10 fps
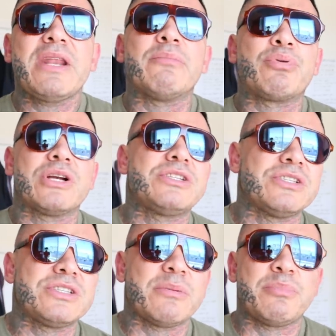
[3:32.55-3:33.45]

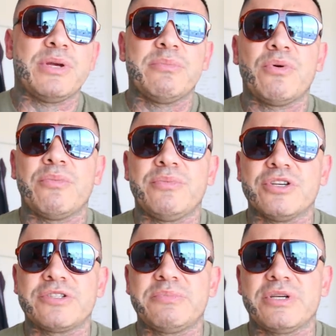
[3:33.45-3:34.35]
impressions on people
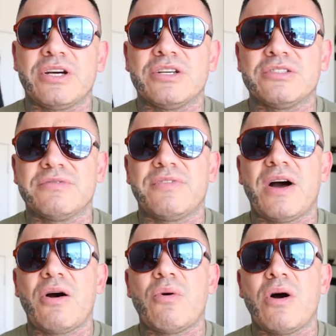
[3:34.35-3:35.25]
just because of
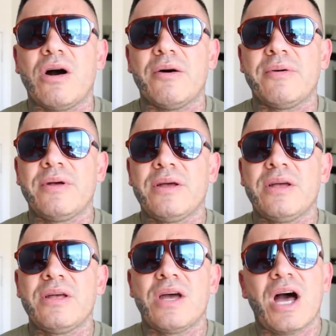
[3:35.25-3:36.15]
how
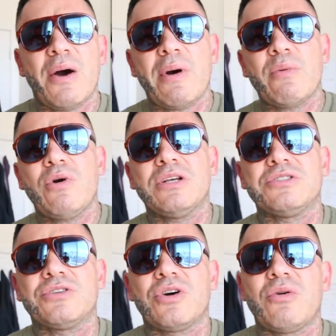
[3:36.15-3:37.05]
I
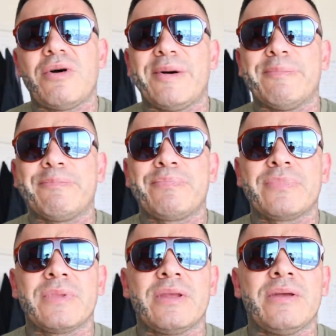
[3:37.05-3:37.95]
was. You know,
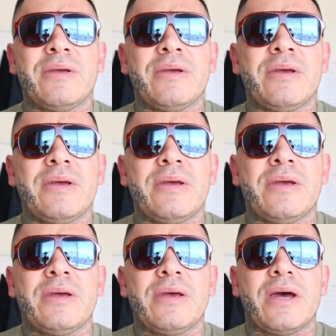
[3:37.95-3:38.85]

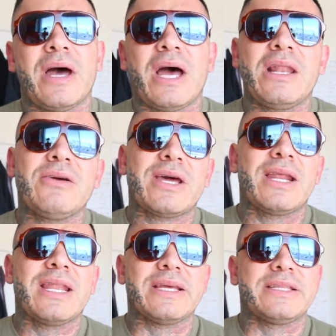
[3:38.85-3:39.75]
I look at
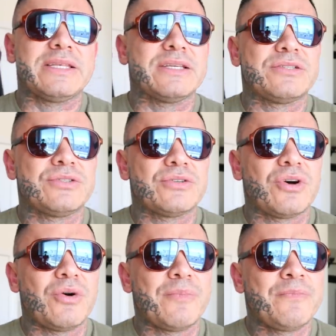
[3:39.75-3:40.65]
it like this. You
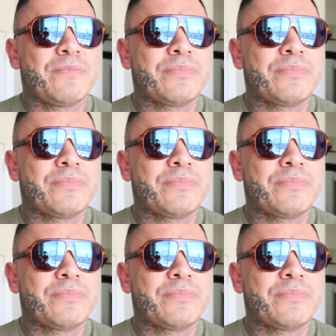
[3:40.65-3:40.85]
know,